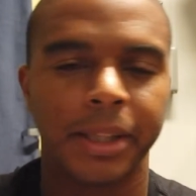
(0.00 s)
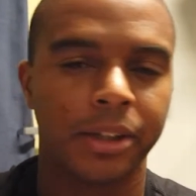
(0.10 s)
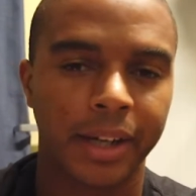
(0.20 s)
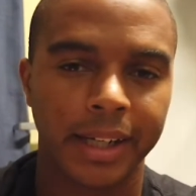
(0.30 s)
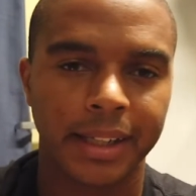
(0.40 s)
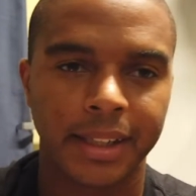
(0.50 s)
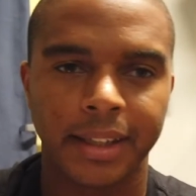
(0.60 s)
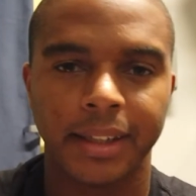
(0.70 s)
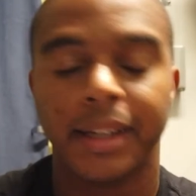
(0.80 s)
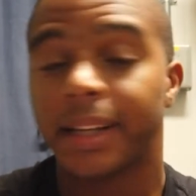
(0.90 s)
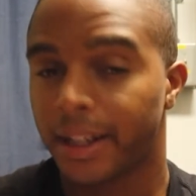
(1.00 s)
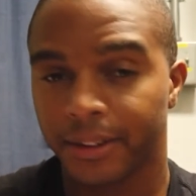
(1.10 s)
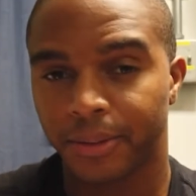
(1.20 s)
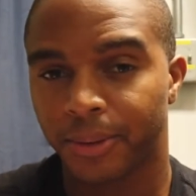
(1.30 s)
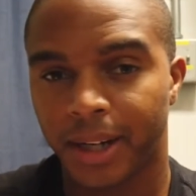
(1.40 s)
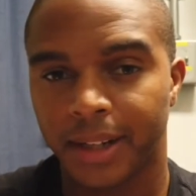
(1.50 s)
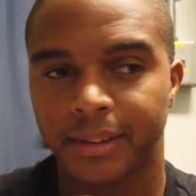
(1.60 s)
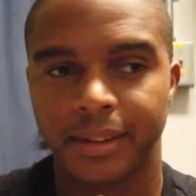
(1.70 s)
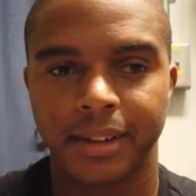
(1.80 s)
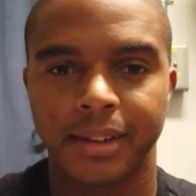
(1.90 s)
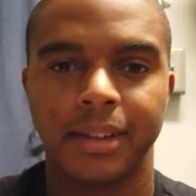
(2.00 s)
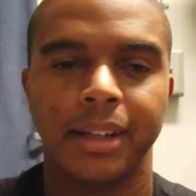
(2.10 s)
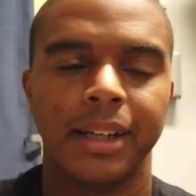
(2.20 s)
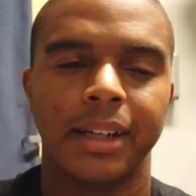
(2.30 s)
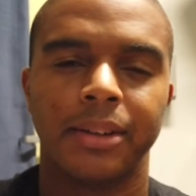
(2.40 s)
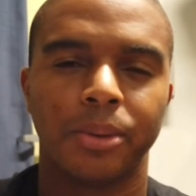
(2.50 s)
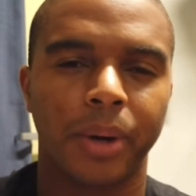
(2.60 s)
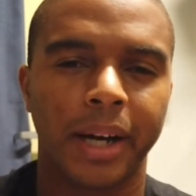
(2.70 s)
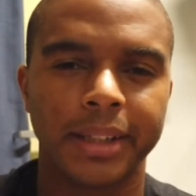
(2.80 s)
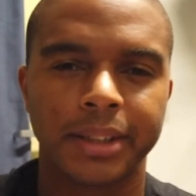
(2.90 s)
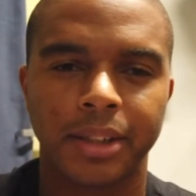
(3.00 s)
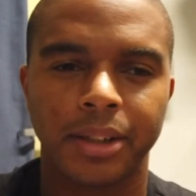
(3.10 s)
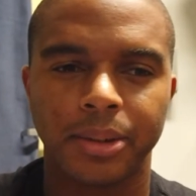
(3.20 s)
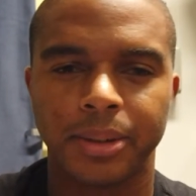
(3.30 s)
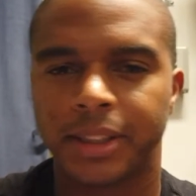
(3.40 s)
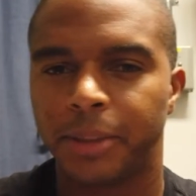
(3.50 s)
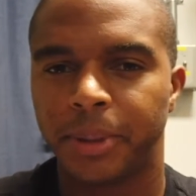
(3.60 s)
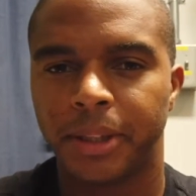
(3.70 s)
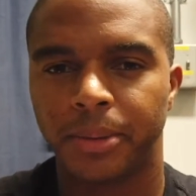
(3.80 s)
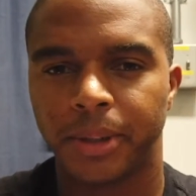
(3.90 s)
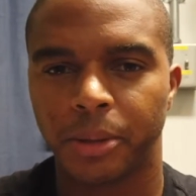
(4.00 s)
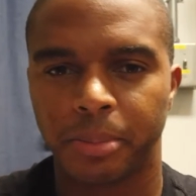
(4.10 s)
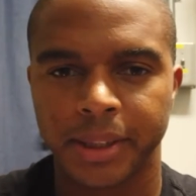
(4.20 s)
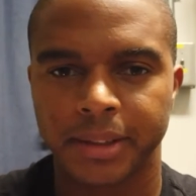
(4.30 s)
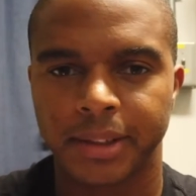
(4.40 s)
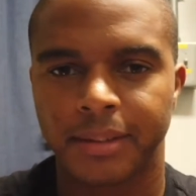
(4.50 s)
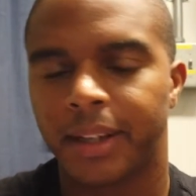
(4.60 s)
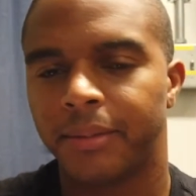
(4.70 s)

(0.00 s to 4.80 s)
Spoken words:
crank in it, Callie's rods in it, either Wiseco or CP Carrillo pistons.